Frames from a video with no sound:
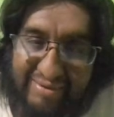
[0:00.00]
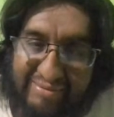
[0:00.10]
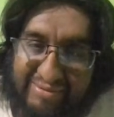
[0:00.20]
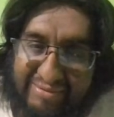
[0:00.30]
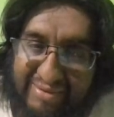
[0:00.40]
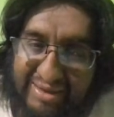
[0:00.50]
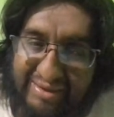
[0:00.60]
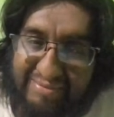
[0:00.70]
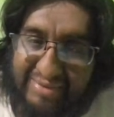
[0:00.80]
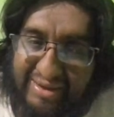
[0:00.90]
how to read
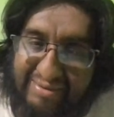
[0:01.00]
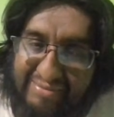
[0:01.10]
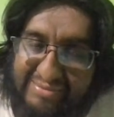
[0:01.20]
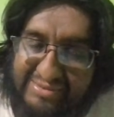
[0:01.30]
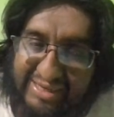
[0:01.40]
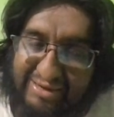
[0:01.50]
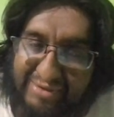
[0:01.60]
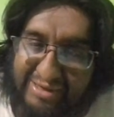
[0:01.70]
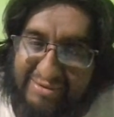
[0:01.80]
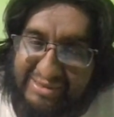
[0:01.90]
and I seeing
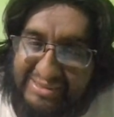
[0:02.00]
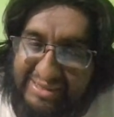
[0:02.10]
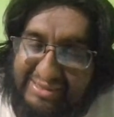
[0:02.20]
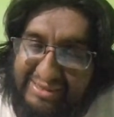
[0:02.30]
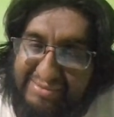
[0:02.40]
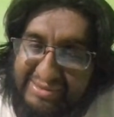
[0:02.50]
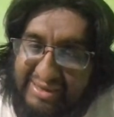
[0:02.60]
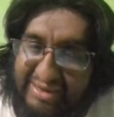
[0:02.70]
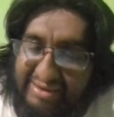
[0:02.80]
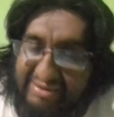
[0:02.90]
what you're saying. Tell me
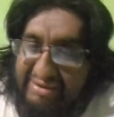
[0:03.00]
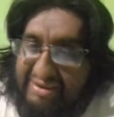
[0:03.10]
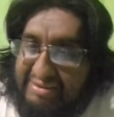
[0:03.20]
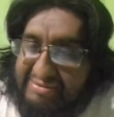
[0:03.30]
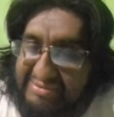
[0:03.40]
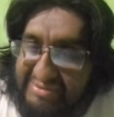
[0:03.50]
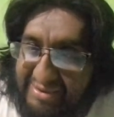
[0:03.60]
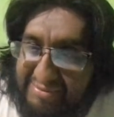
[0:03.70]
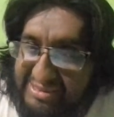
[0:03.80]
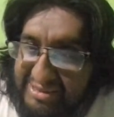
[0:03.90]
anything else.
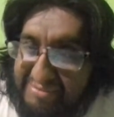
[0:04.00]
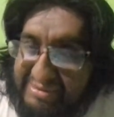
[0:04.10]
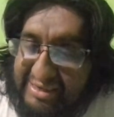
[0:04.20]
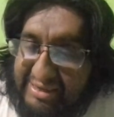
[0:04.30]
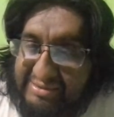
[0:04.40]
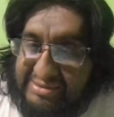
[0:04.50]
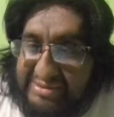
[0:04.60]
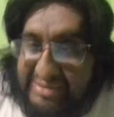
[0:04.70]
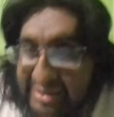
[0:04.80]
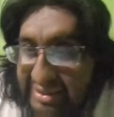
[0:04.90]
Tell me something
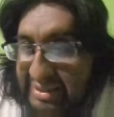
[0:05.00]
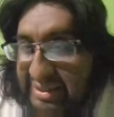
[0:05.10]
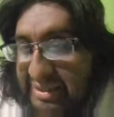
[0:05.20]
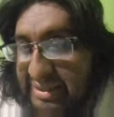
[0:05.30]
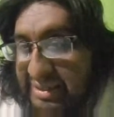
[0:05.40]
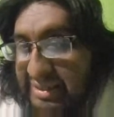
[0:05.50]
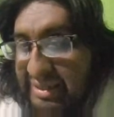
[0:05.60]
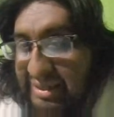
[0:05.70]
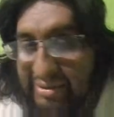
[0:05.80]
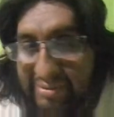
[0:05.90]
else.
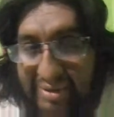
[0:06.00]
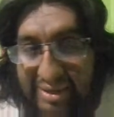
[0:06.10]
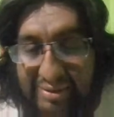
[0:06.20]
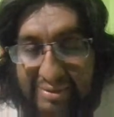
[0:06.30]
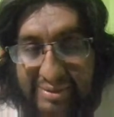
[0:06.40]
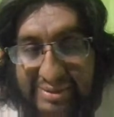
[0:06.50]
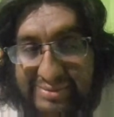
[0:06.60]
Well,